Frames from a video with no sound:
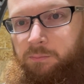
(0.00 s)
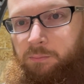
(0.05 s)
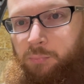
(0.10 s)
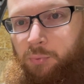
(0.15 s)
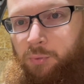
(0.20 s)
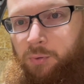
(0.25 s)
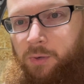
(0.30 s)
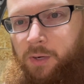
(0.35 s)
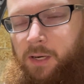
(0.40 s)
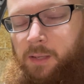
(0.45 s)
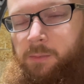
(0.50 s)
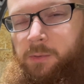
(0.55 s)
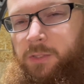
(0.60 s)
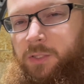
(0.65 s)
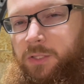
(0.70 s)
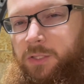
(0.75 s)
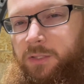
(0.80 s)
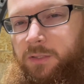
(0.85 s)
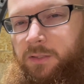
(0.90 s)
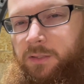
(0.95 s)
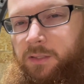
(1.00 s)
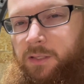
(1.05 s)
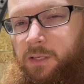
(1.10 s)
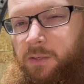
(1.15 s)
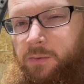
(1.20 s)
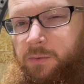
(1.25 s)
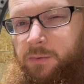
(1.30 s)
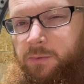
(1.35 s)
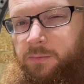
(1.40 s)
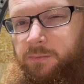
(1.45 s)
Probably shouldn't
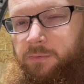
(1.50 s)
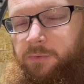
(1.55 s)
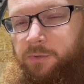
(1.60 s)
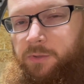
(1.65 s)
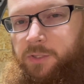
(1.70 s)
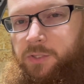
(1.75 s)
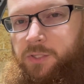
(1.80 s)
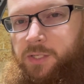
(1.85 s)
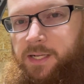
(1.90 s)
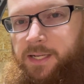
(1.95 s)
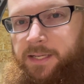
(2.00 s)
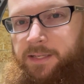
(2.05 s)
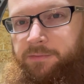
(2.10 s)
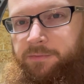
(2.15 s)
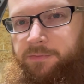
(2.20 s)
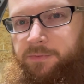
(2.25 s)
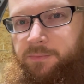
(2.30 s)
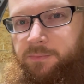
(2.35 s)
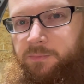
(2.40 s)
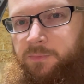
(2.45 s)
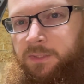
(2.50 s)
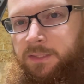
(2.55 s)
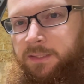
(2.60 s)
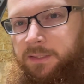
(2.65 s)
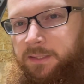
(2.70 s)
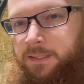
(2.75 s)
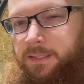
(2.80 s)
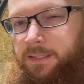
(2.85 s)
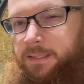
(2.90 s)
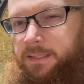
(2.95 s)
go for a drive
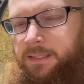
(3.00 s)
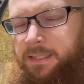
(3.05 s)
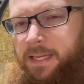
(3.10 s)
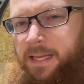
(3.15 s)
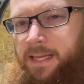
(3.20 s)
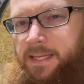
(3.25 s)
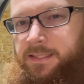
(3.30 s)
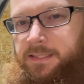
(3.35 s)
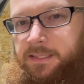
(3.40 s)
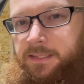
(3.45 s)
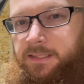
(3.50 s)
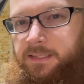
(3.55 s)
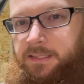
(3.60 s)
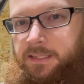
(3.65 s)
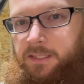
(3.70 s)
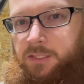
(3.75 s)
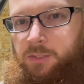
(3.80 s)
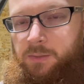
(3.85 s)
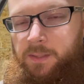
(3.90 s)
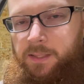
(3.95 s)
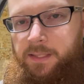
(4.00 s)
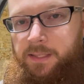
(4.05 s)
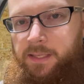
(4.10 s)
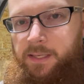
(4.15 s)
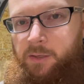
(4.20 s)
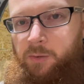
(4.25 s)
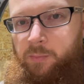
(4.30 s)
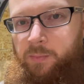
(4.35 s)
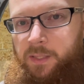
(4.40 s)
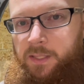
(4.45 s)
as it sits right
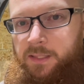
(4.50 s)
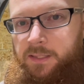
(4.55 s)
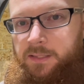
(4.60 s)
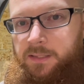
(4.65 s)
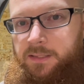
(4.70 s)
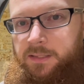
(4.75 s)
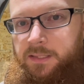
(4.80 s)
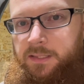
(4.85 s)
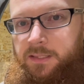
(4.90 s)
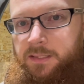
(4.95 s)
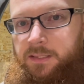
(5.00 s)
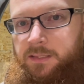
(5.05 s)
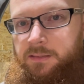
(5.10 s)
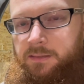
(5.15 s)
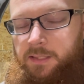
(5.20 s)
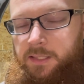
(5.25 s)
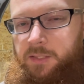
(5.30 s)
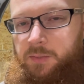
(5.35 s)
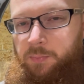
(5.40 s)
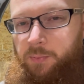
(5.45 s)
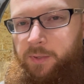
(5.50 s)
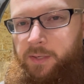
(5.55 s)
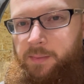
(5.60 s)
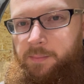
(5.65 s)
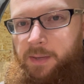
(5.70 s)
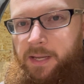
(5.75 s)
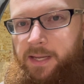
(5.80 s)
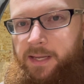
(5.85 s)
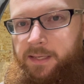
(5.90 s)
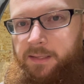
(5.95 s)
now because it's pretty
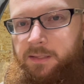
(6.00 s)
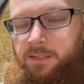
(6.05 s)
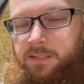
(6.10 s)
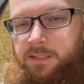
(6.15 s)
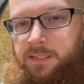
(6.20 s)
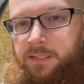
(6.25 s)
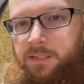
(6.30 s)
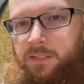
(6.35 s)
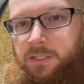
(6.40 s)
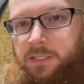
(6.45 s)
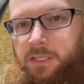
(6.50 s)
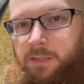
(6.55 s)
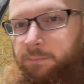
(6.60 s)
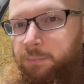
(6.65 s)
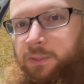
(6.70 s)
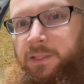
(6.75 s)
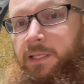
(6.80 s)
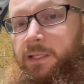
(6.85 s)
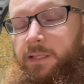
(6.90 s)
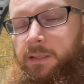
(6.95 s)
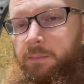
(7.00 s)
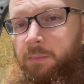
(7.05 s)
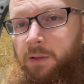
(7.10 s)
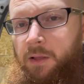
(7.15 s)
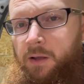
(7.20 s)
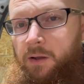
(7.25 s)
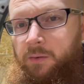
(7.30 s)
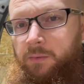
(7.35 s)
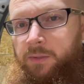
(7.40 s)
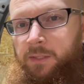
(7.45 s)
bad. The seal is completely
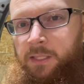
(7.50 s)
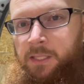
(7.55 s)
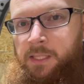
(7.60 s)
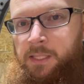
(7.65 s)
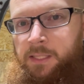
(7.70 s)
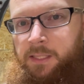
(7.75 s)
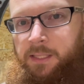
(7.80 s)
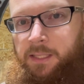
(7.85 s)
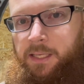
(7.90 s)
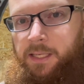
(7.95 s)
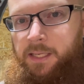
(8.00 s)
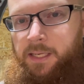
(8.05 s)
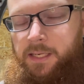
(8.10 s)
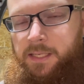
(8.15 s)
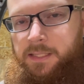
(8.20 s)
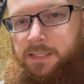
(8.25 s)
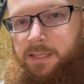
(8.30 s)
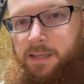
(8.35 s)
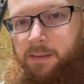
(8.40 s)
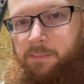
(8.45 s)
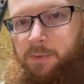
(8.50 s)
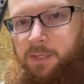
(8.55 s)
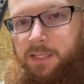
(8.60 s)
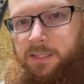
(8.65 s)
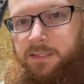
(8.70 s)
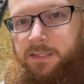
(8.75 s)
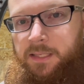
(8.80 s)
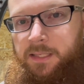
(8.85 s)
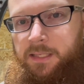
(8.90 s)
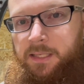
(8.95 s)
blown, and anytime
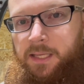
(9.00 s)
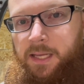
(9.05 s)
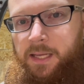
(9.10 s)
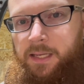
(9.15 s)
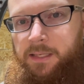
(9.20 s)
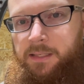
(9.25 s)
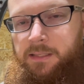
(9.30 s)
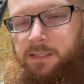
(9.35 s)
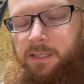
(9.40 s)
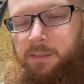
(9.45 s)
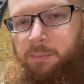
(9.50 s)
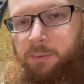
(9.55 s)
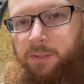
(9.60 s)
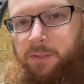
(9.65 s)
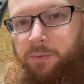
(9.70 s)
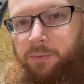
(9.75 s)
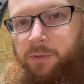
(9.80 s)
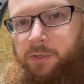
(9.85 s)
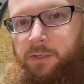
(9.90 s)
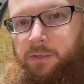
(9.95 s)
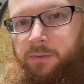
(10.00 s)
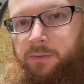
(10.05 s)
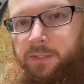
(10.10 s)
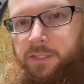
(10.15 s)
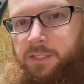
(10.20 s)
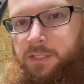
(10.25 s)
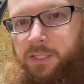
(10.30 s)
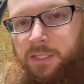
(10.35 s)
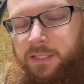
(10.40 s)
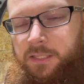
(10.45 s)
it's any kind of dip in the road,
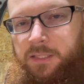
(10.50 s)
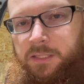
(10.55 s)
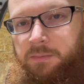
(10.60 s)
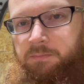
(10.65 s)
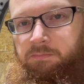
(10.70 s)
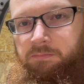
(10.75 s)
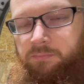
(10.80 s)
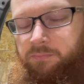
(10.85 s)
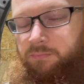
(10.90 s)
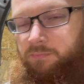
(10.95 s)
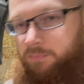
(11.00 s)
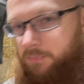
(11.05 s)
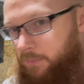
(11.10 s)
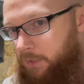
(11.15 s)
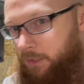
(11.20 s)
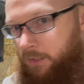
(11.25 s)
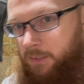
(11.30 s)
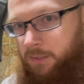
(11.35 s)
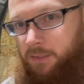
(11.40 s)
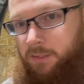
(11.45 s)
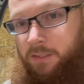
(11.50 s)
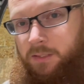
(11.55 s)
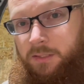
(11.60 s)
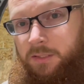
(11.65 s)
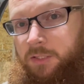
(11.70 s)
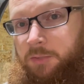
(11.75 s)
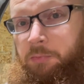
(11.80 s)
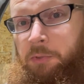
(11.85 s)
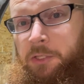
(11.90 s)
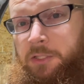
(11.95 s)
it just
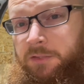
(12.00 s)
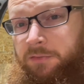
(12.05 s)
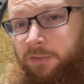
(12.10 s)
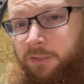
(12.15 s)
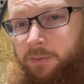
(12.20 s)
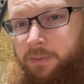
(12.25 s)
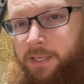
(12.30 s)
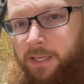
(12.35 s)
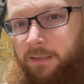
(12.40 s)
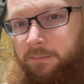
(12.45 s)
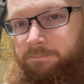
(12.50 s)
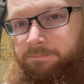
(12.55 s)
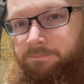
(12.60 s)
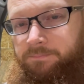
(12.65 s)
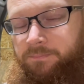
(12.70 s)
spurts fluid out.